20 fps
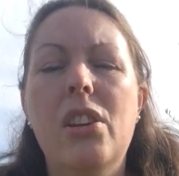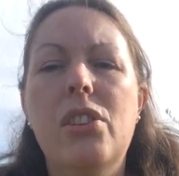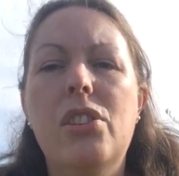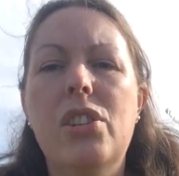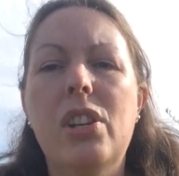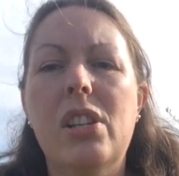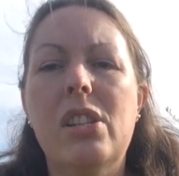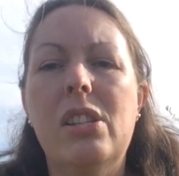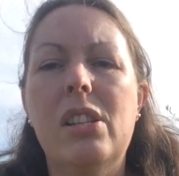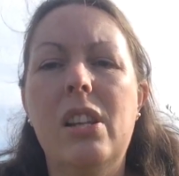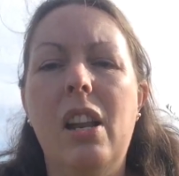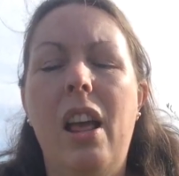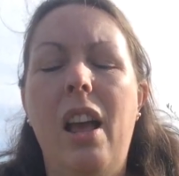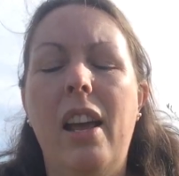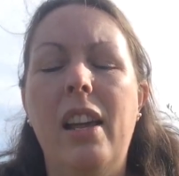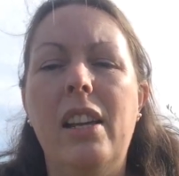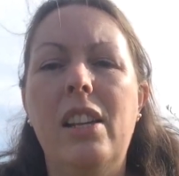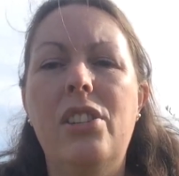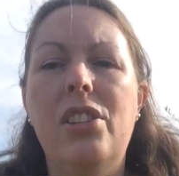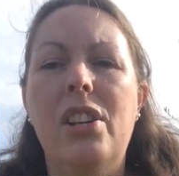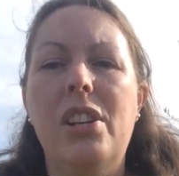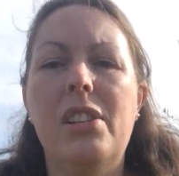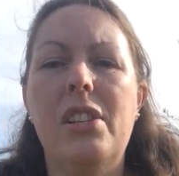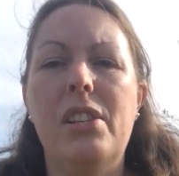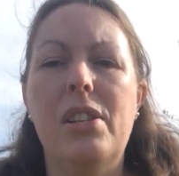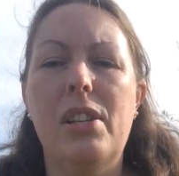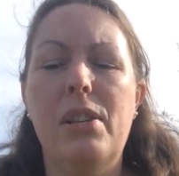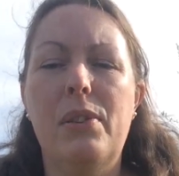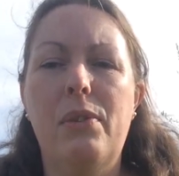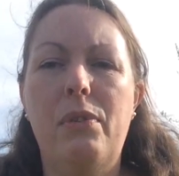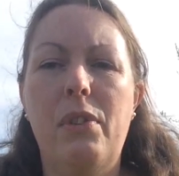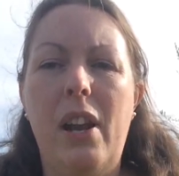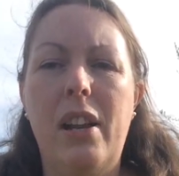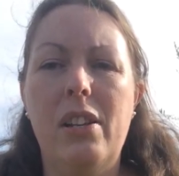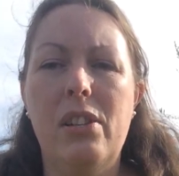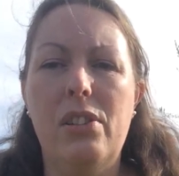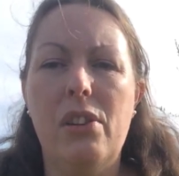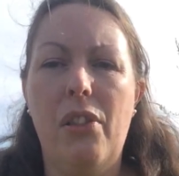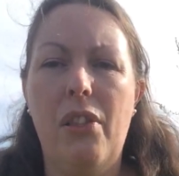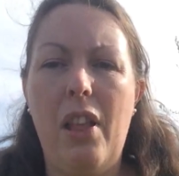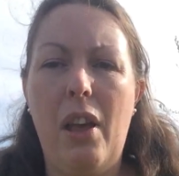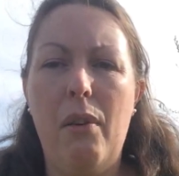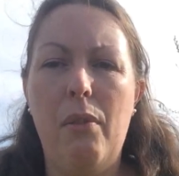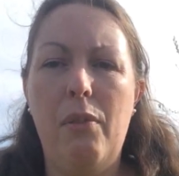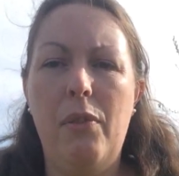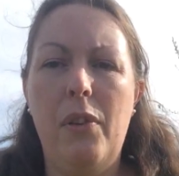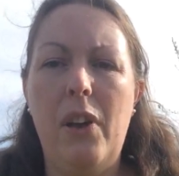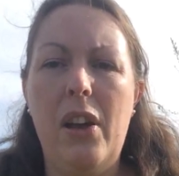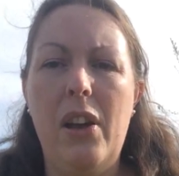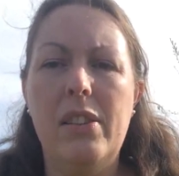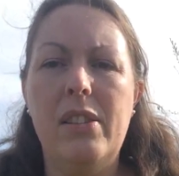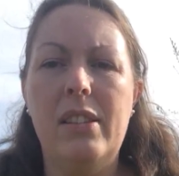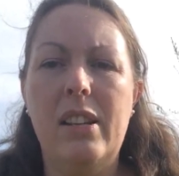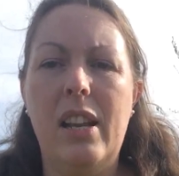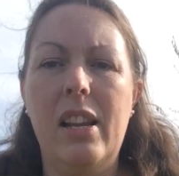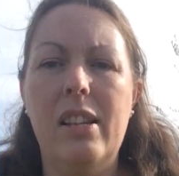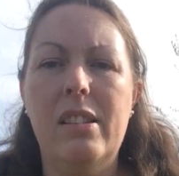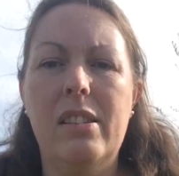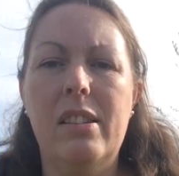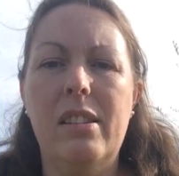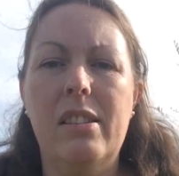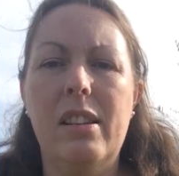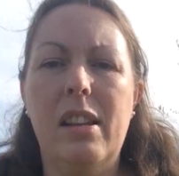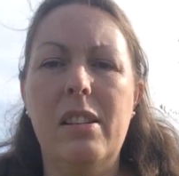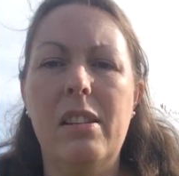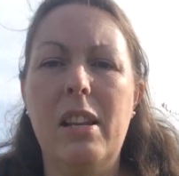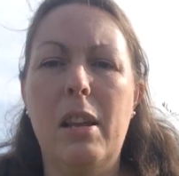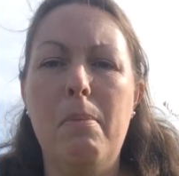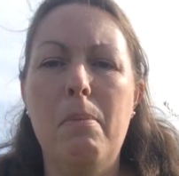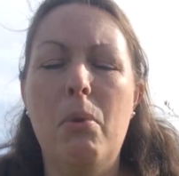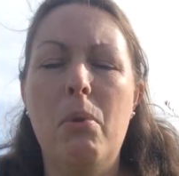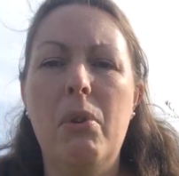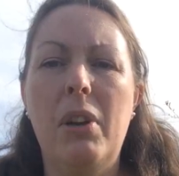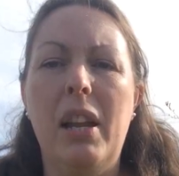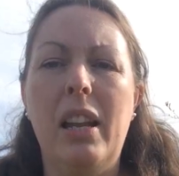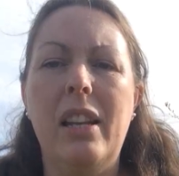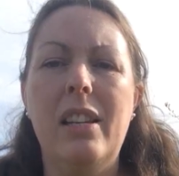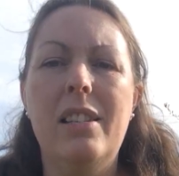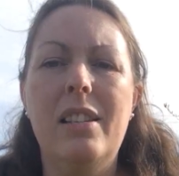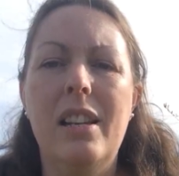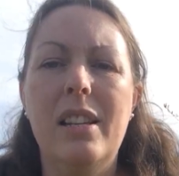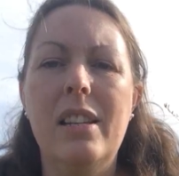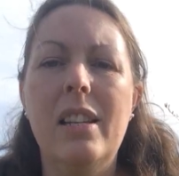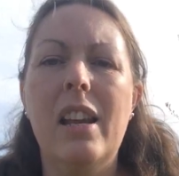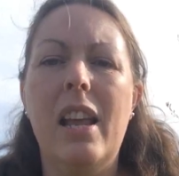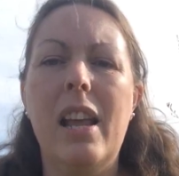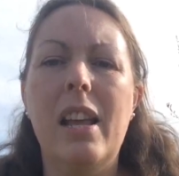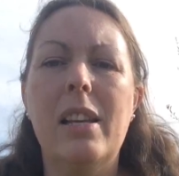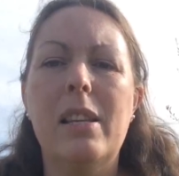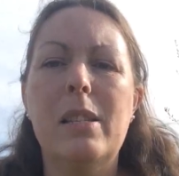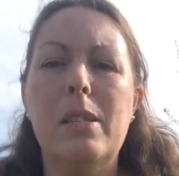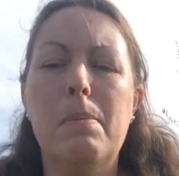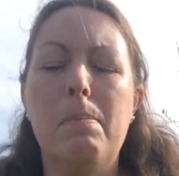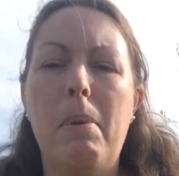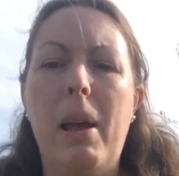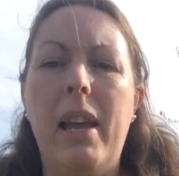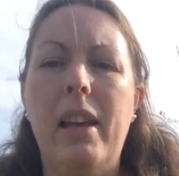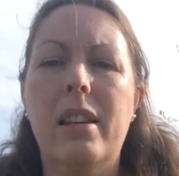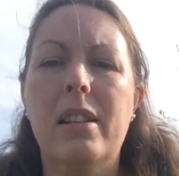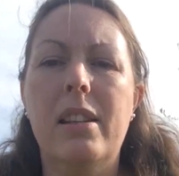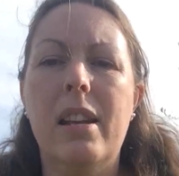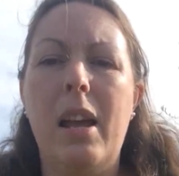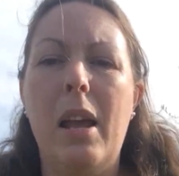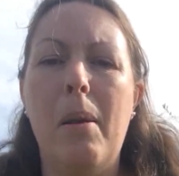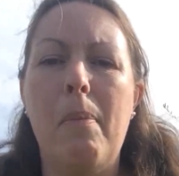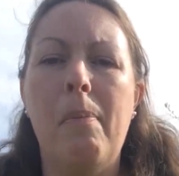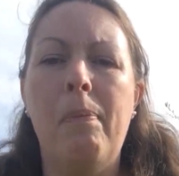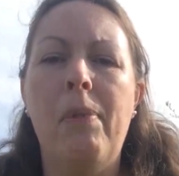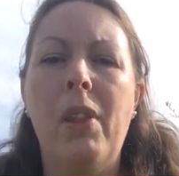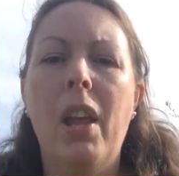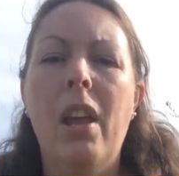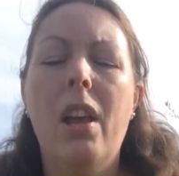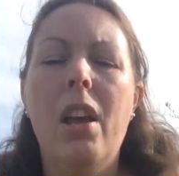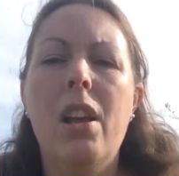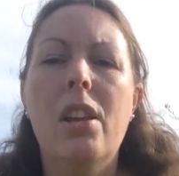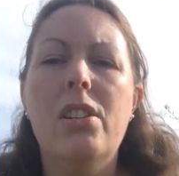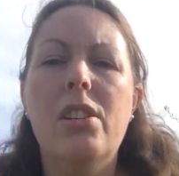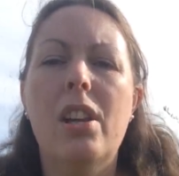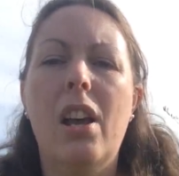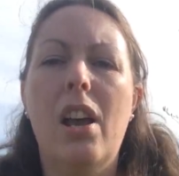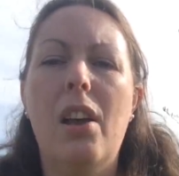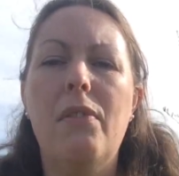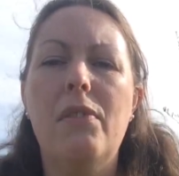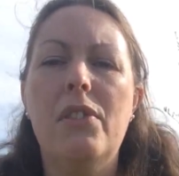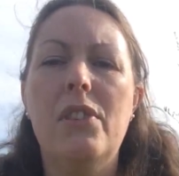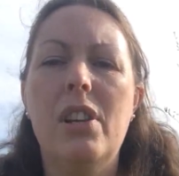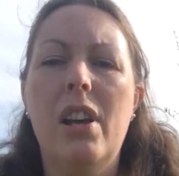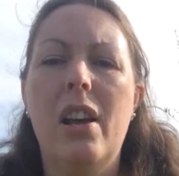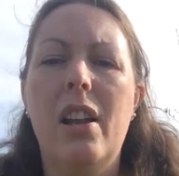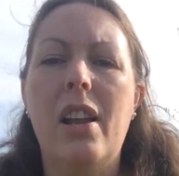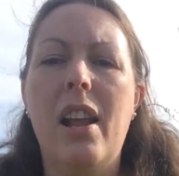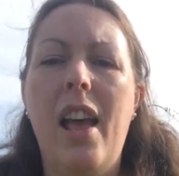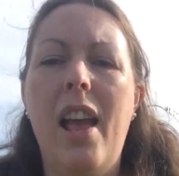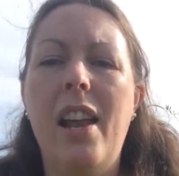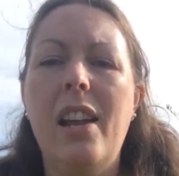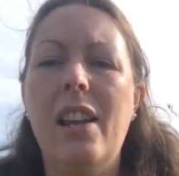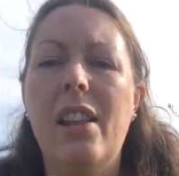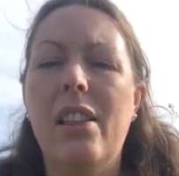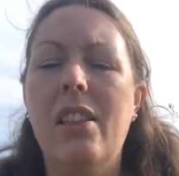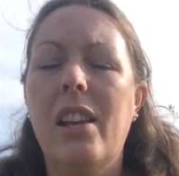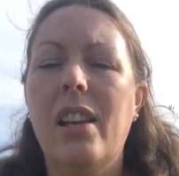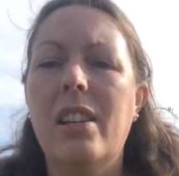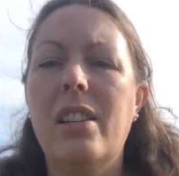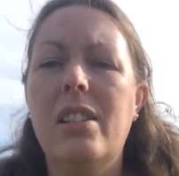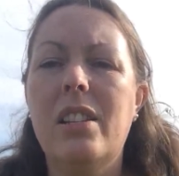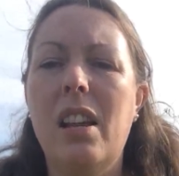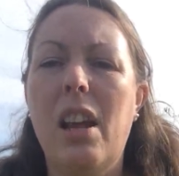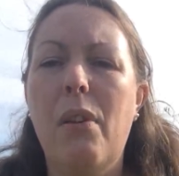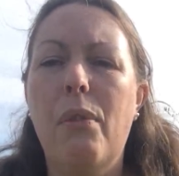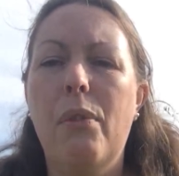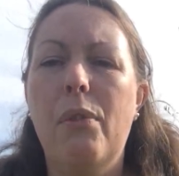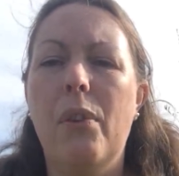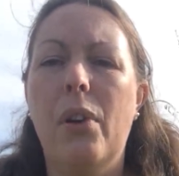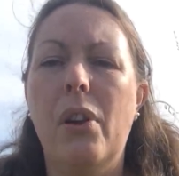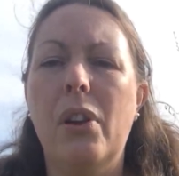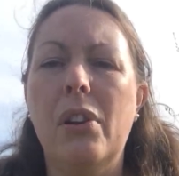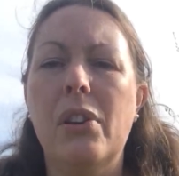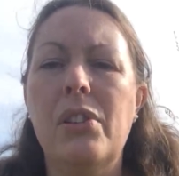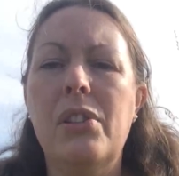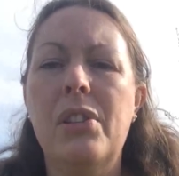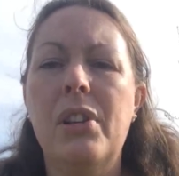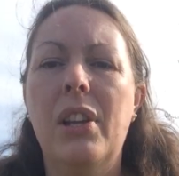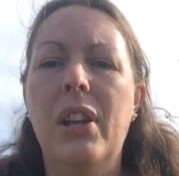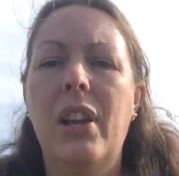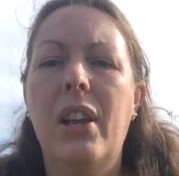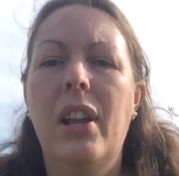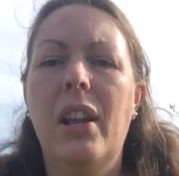Just like Jesus's friends on that first Easter Sunday morning didn't expect him to have done anything different,